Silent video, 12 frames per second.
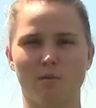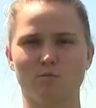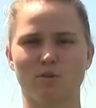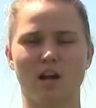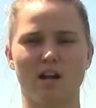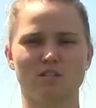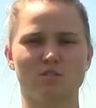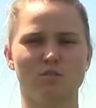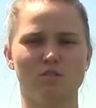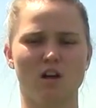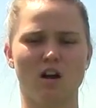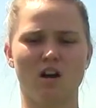Miamisburg High
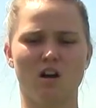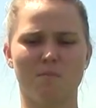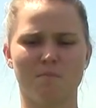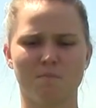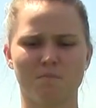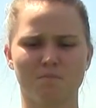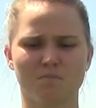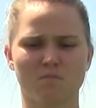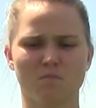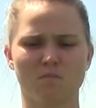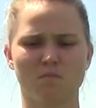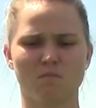School. Um,
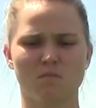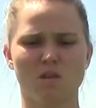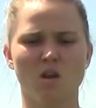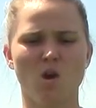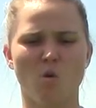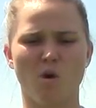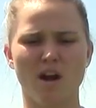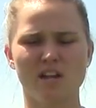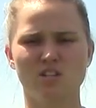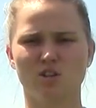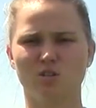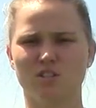why
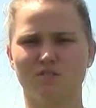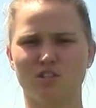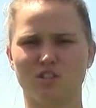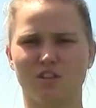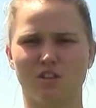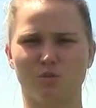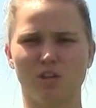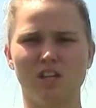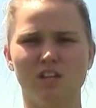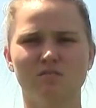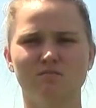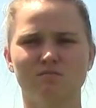I chose Division
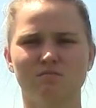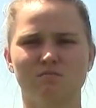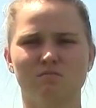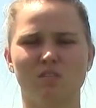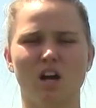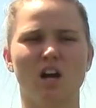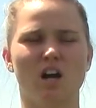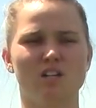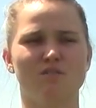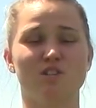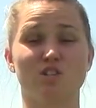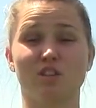Three, uh, a
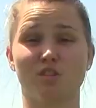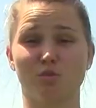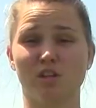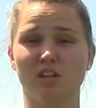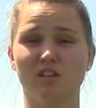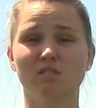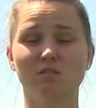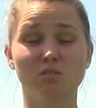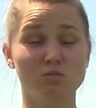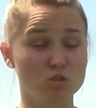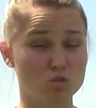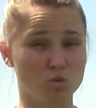Division Three
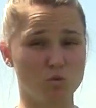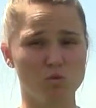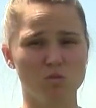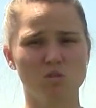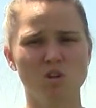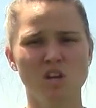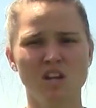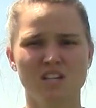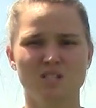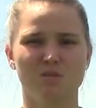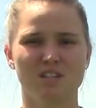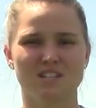school,
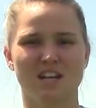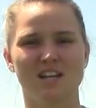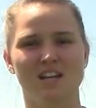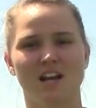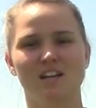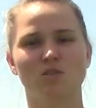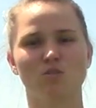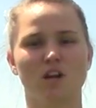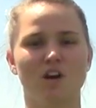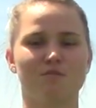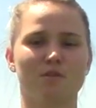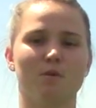is because I, I don't
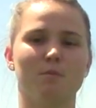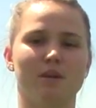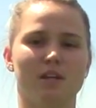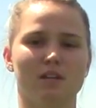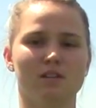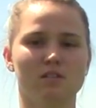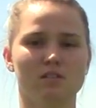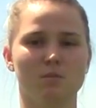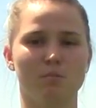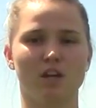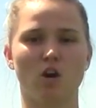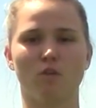come from a big
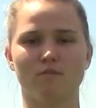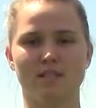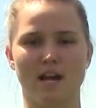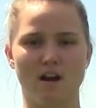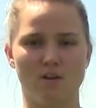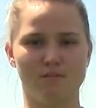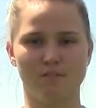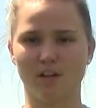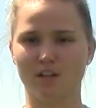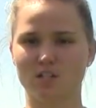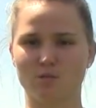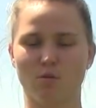big hometown.
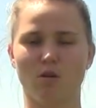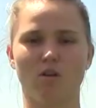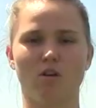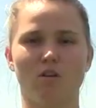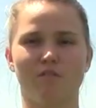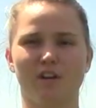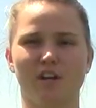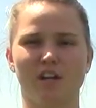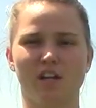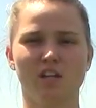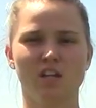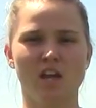Very small.
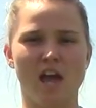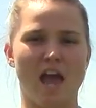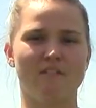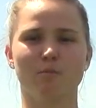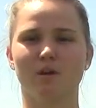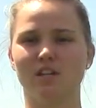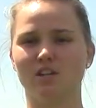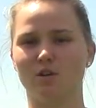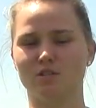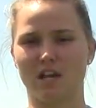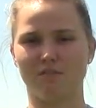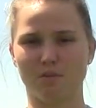Very everybody
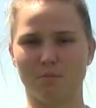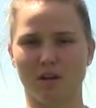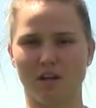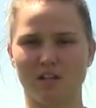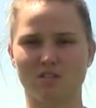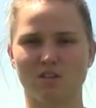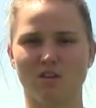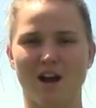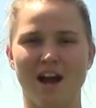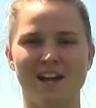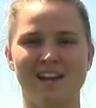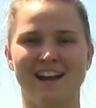knows everybody. So
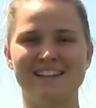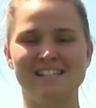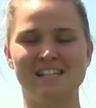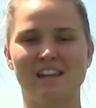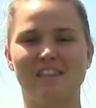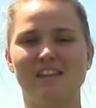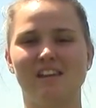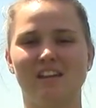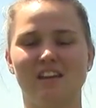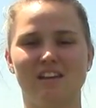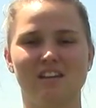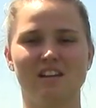I, I didn't think
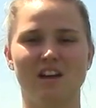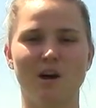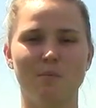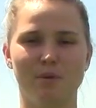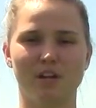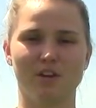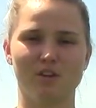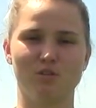a bigger